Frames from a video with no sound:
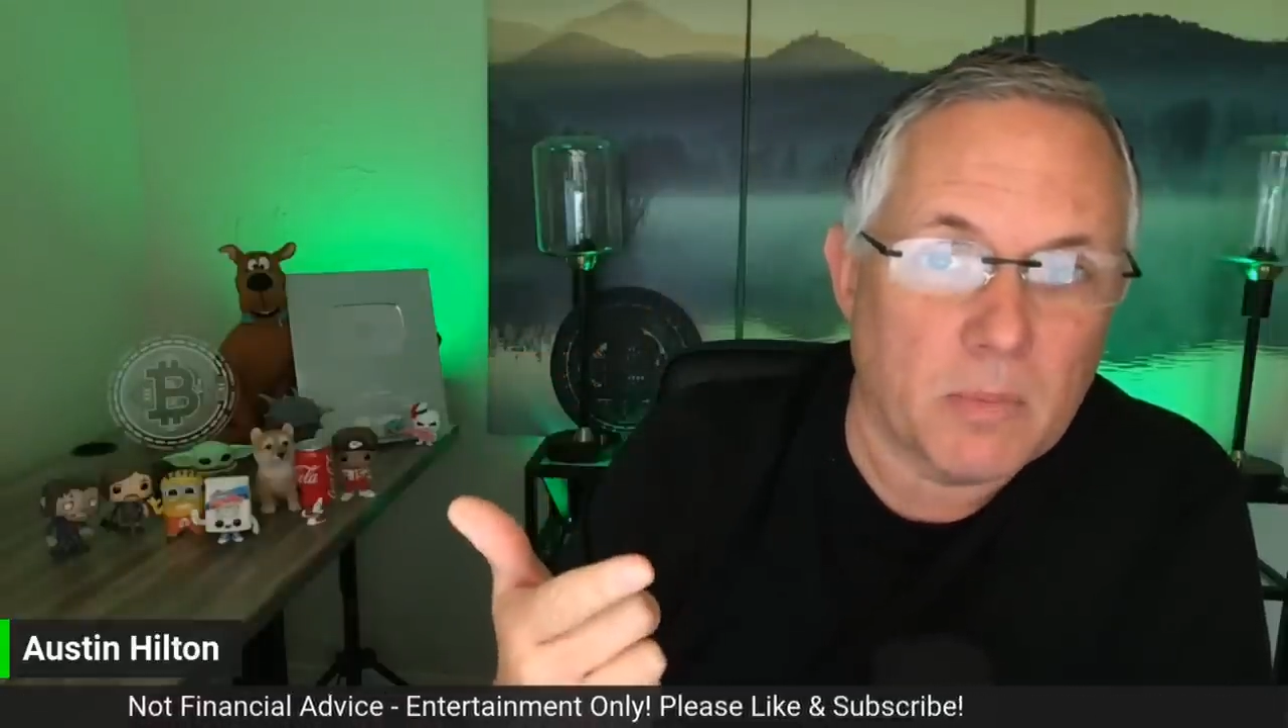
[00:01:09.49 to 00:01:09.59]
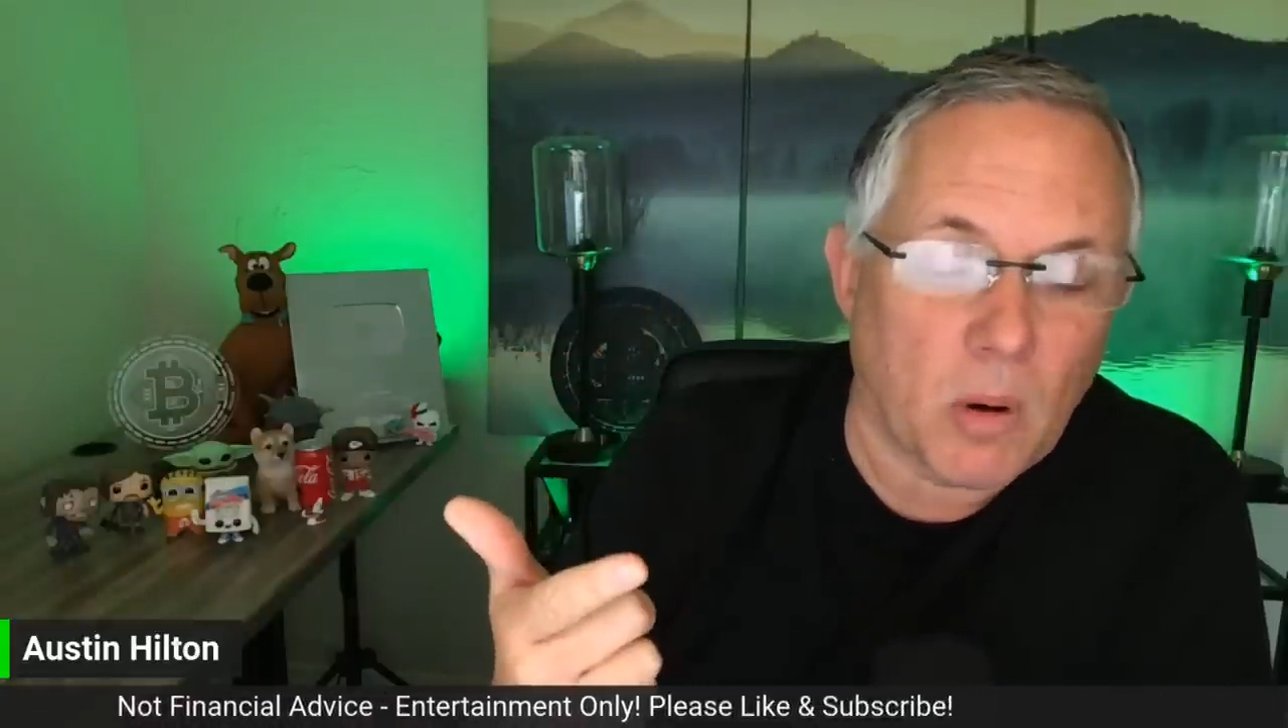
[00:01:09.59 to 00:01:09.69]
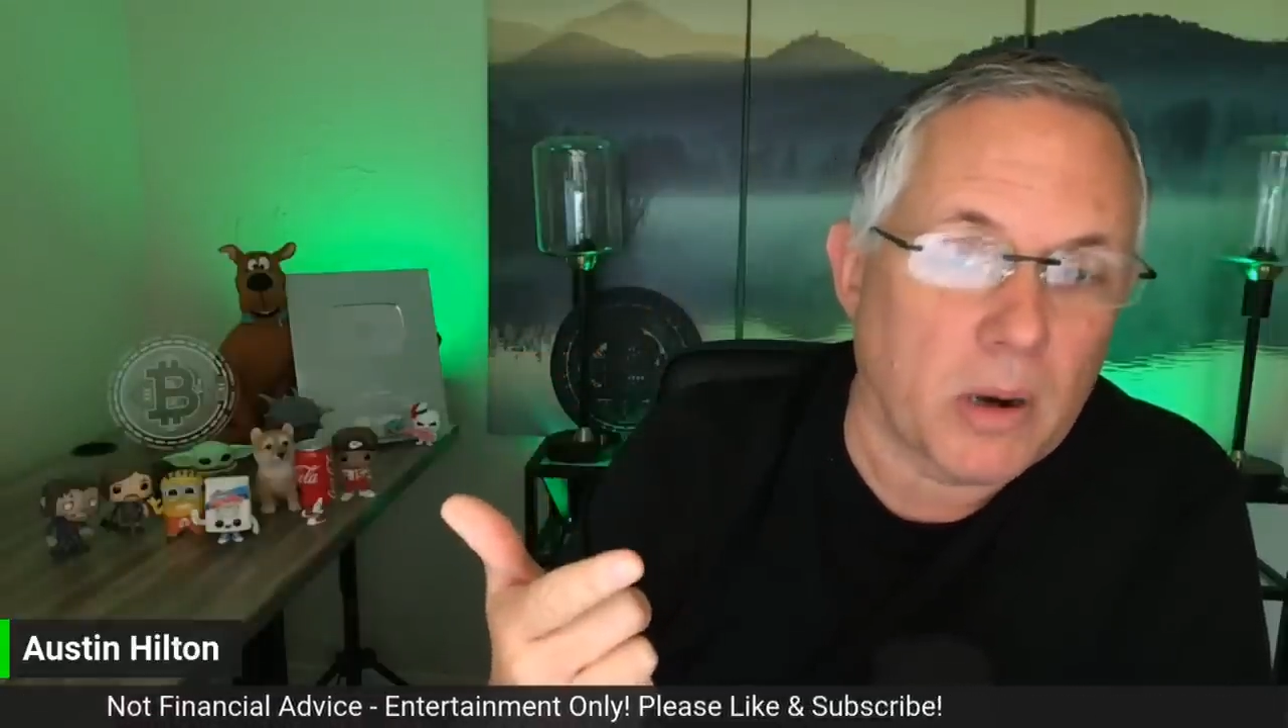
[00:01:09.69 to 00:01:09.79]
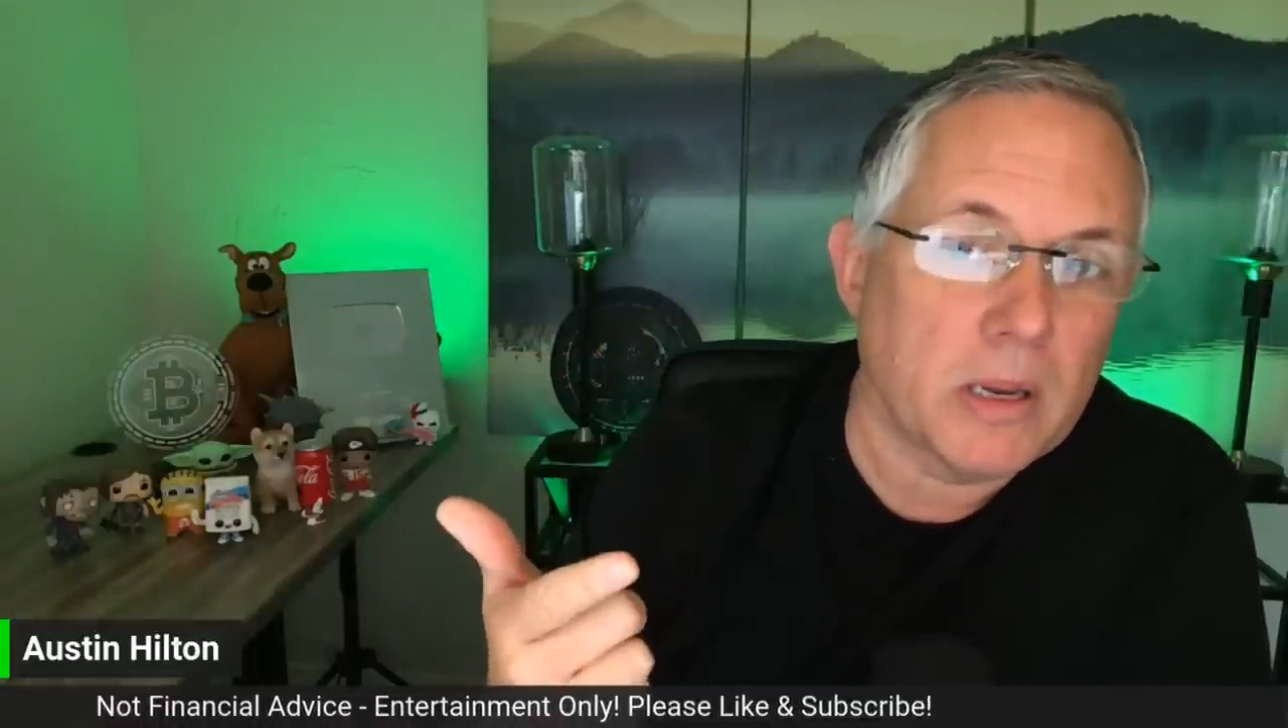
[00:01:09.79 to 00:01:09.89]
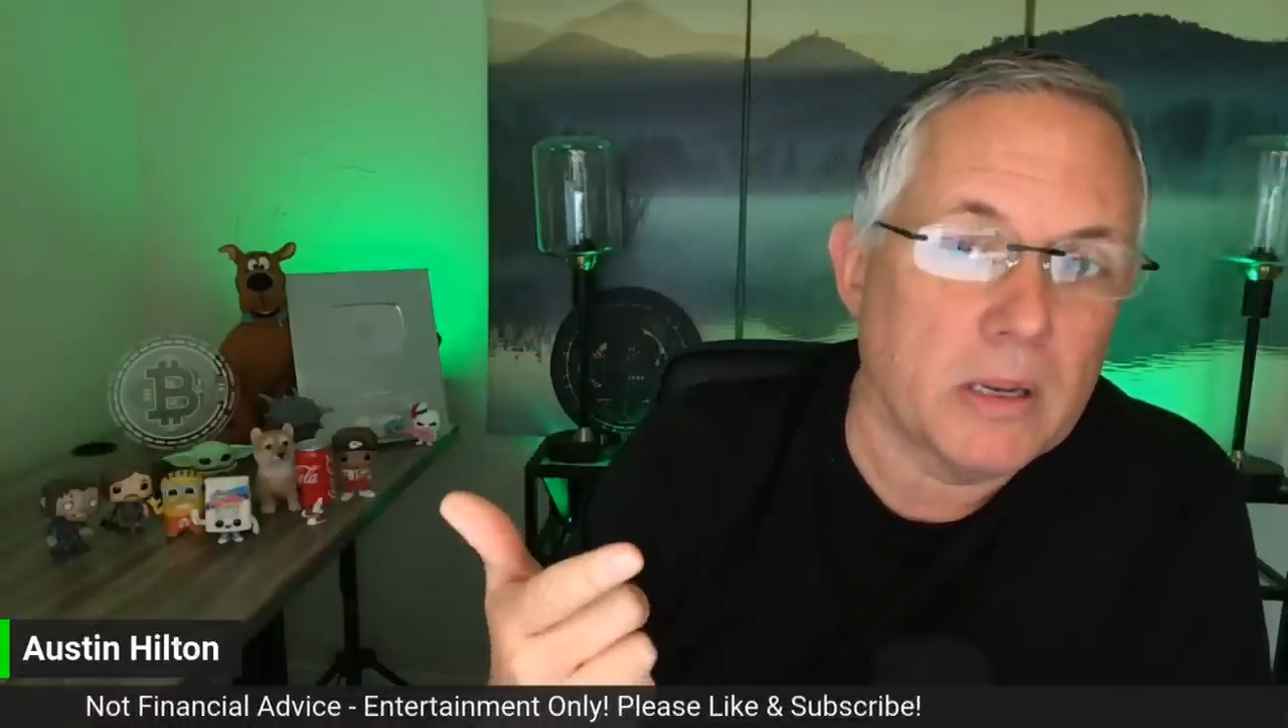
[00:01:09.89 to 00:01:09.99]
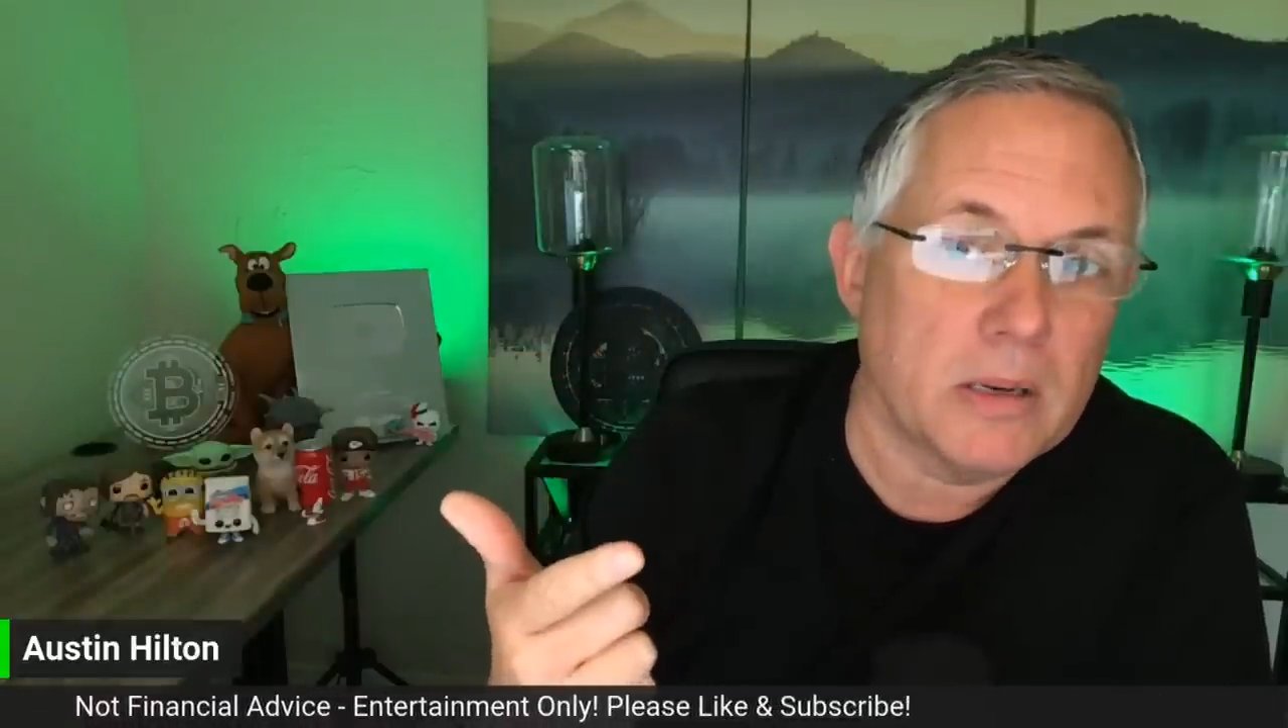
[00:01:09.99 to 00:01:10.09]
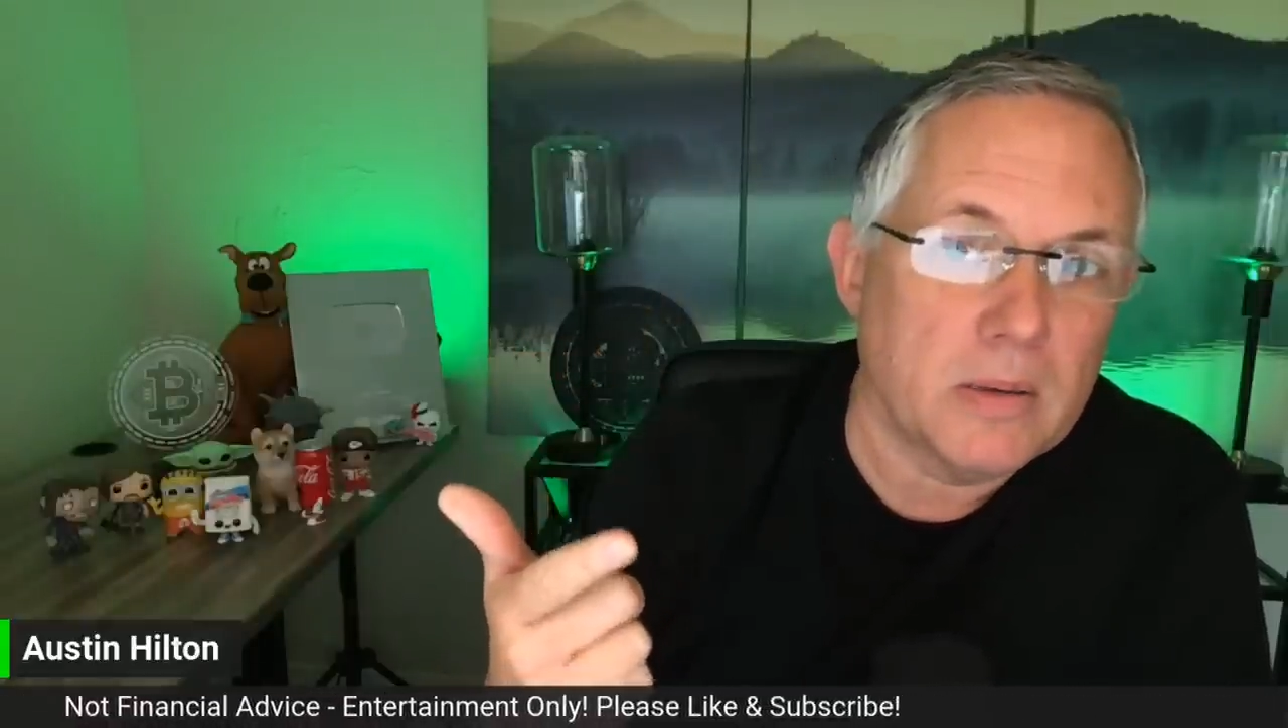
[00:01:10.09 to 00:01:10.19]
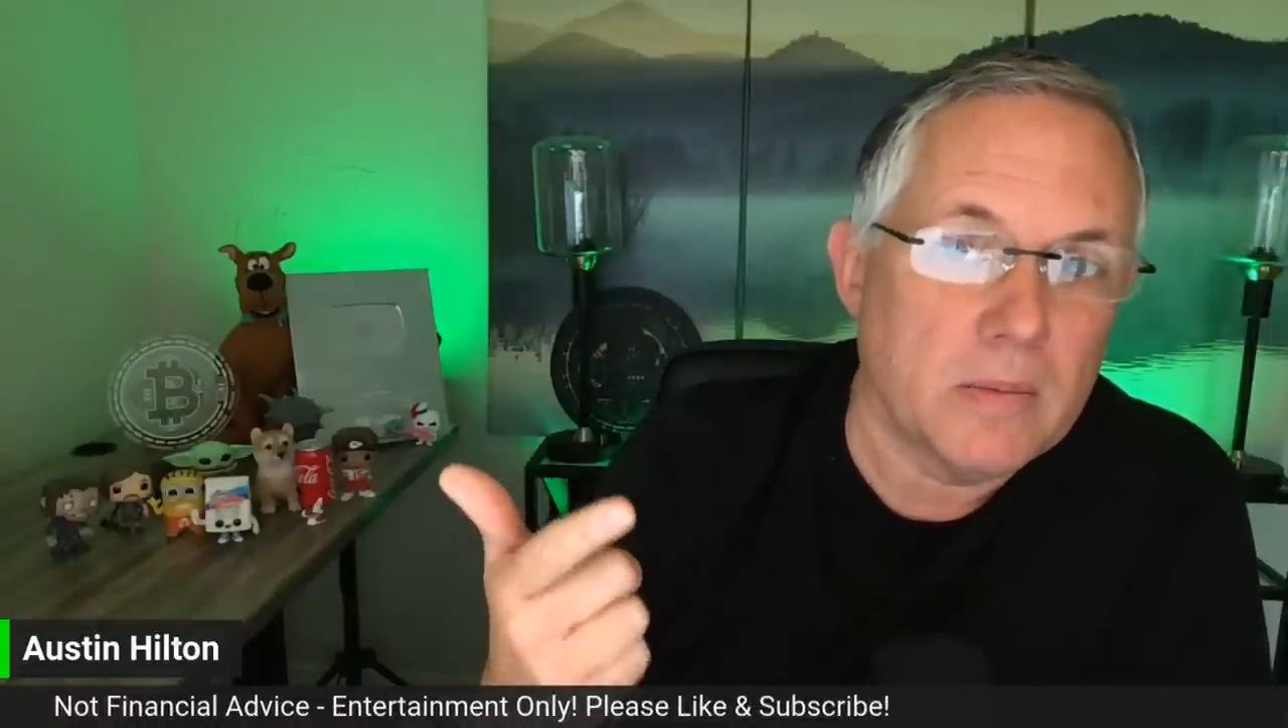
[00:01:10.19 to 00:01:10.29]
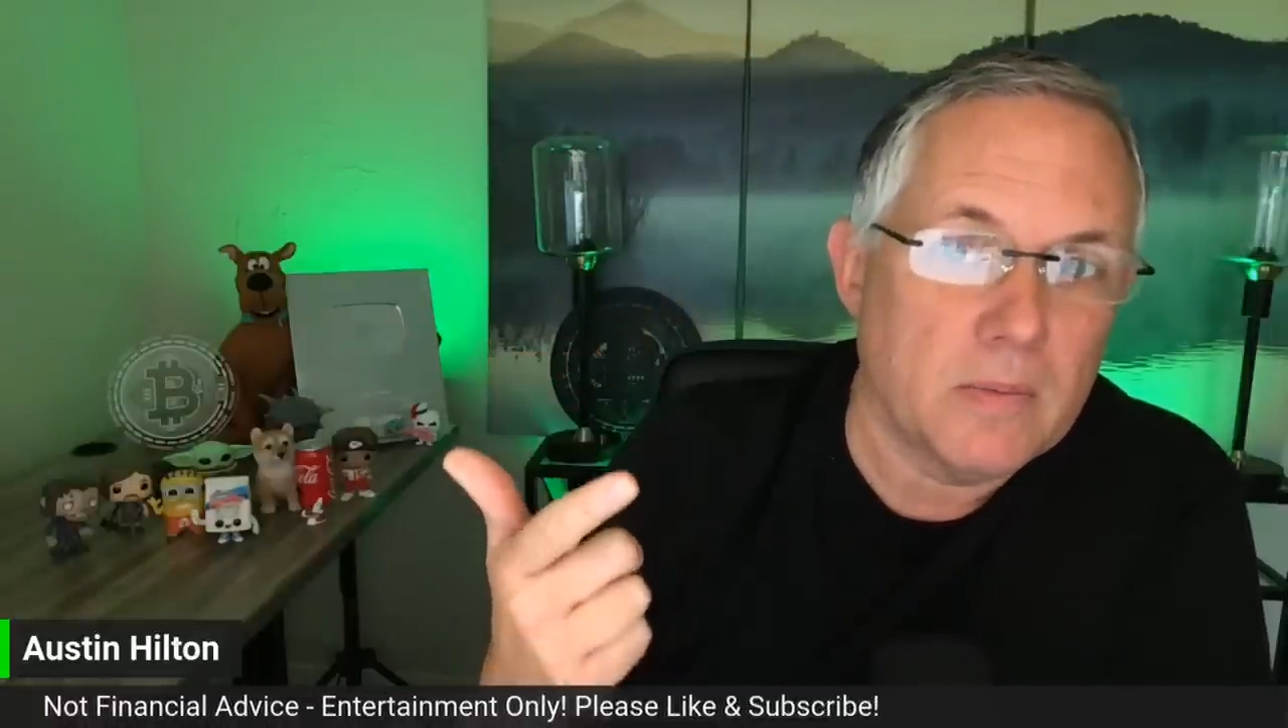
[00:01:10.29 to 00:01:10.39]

market